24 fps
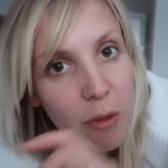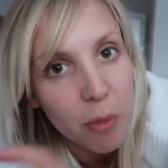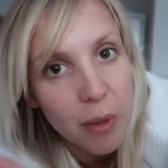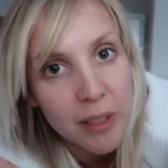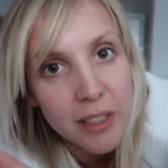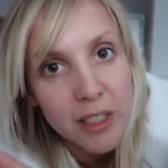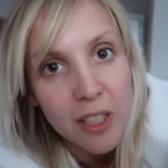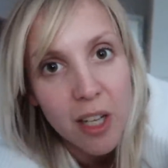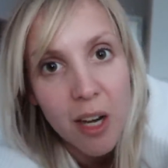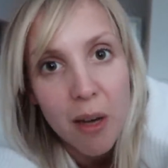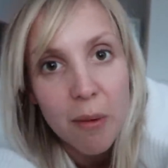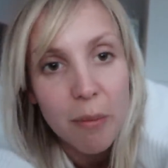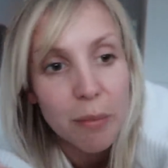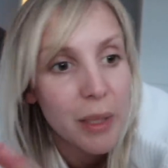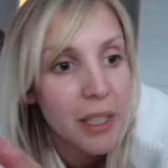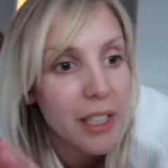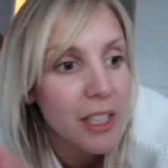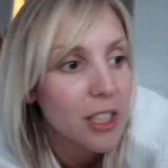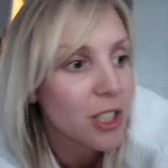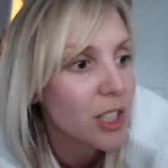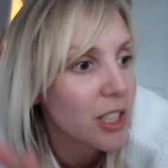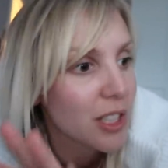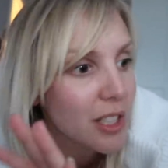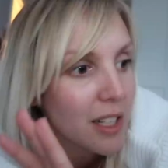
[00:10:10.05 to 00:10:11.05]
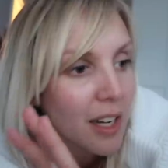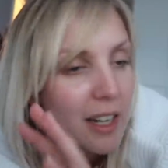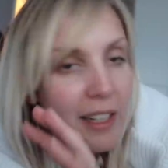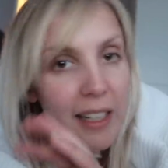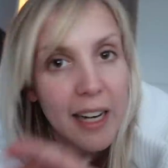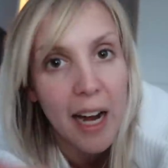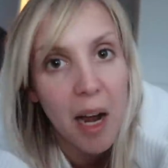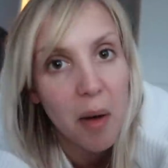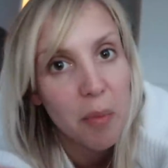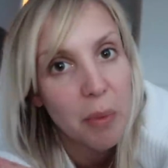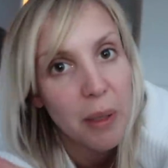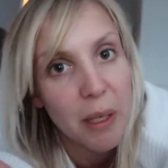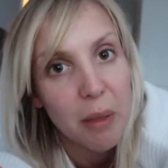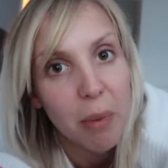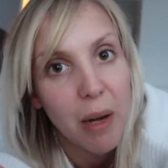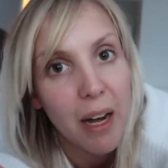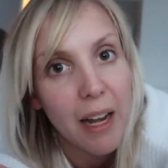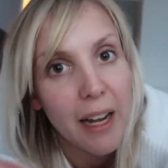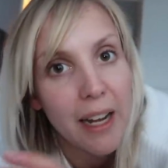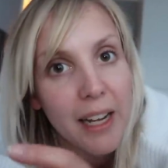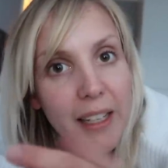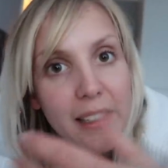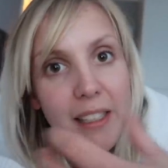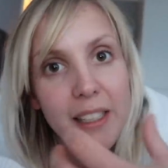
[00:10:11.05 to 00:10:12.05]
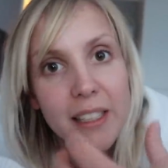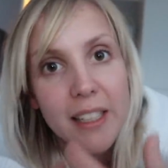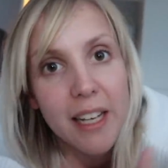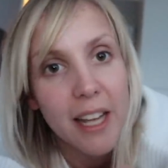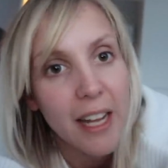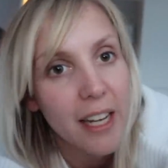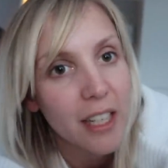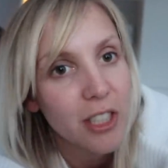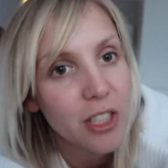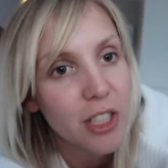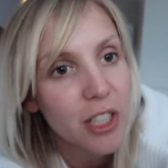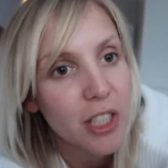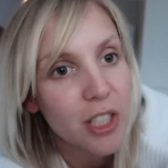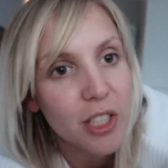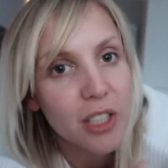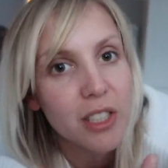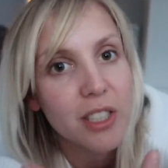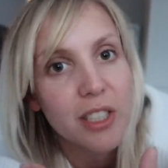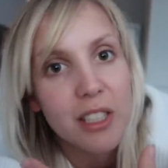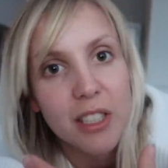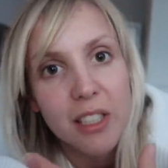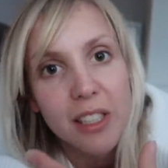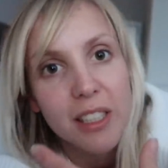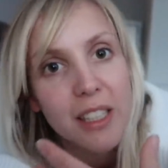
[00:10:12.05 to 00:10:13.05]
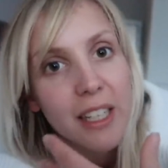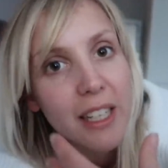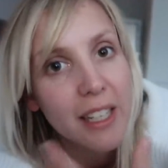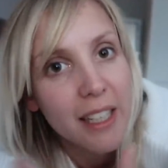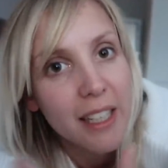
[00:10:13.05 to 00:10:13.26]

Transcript: One minute she's like happily playing, the next she just